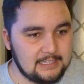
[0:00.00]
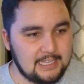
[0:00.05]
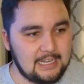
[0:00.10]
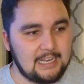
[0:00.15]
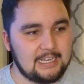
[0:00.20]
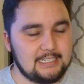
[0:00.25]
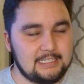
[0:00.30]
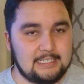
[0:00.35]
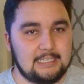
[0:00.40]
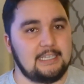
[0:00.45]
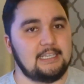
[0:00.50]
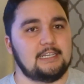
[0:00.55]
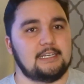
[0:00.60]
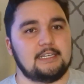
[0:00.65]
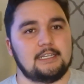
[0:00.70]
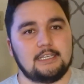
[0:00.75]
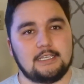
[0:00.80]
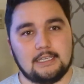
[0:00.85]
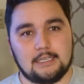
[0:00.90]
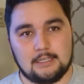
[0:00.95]
that I
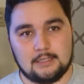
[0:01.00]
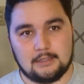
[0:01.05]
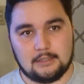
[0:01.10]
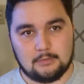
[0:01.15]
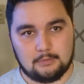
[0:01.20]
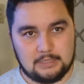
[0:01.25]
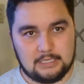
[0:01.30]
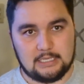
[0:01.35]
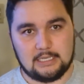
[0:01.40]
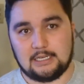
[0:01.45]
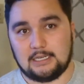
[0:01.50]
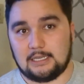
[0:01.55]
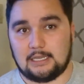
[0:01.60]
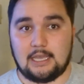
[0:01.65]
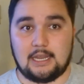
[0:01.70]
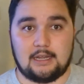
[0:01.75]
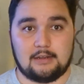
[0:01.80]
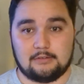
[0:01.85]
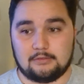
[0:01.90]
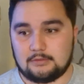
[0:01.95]
did in the beginning,
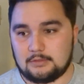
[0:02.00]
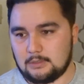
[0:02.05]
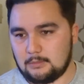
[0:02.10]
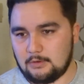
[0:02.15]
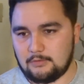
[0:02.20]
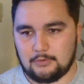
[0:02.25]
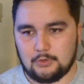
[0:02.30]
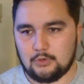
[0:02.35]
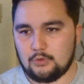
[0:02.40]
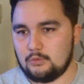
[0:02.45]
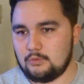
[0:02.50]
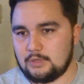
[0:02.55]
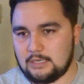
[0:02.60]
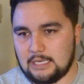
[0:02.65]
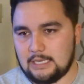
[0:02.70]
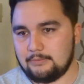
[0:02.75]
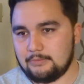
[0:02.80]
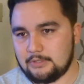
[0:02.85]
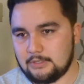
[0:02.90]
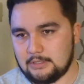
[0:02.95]
and some of you
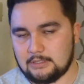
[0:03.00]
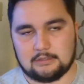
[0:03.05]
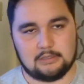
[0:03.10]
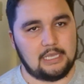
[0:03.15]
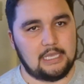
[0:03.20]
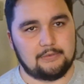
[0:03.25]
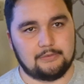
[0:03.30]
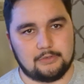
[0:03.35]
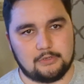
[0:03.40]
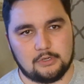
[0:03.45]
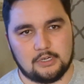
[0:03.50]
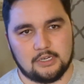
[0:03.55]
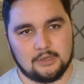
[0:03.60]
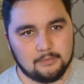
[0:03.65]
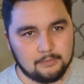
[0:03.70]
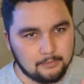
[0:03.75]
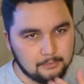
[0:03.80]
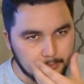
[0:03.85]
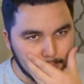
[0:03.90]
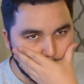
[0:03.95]
came to this live
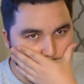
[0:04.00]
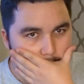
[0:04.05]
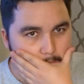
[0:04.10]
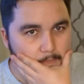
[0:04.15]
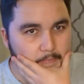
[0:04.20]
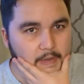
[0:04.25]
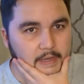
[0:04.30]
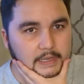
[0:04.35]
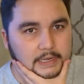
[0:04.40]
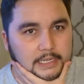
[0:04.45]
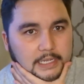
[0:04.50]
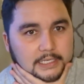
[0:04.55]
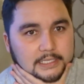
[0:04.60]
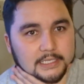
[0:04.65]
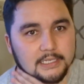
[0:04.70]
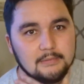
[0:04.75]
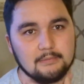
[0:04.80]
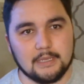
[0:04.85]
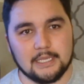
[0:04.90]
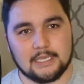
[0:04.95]
stream, but I
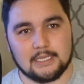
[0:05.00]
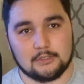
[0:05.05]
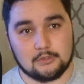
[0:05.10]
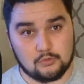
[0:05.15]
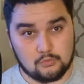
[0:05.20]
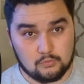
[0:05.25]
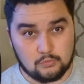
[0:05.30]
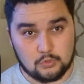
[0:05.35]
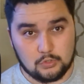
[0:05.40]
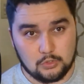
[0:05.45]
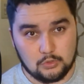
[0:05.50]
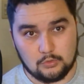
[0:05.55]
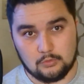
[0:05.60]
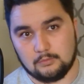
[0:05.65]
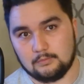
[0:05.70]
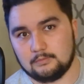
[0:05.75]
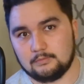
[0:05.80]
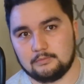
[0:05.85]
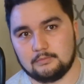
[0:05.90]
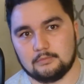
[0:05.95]
didn't make it too,
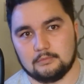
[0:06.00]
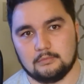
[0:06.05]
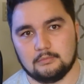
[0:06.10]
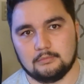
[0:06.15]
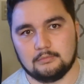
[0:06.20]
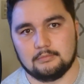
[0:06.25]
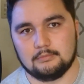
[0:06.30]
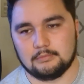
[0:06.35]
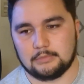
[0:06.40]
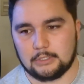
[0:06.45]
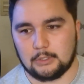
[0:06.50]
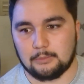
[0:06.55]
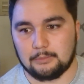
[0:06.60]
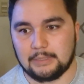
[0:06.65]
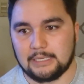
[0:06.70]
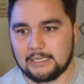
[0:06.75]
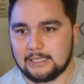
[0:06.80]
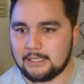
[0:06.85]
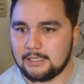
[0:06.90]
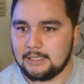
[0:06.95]

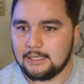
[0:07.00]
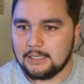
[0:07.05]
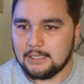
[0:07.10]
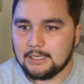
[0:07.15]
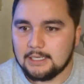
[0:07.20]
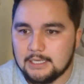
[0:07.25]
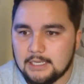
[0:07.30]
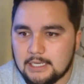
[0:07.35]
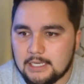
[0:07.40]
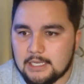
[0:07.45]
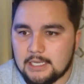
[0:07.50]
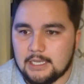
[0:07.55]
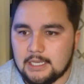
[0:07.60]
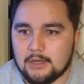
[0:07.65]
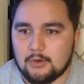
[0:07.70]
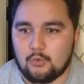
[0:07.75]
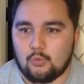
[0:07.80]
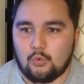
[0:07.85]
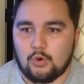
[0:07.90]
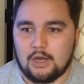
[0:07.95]
big.
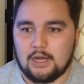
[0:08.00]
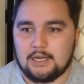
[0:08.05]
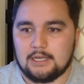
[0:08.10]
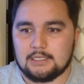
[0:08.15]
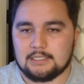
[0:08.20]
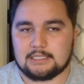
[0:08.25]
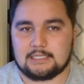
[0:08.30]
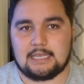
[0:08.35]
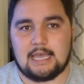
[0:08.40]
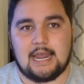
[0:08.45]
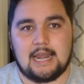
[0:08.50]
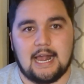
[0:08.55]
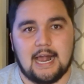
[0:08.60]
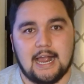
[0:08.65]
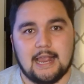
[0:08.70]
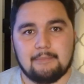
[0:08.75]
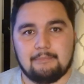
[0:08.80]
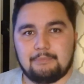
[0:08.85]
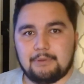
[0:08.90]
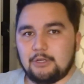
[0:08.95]
It was that
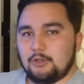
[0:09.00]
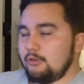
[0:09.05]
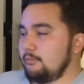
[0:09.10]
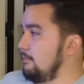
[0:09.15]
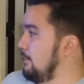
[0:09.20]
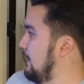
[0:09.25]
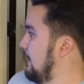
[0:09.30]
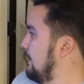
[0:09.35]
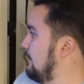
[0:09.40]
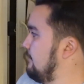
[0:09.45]
I built my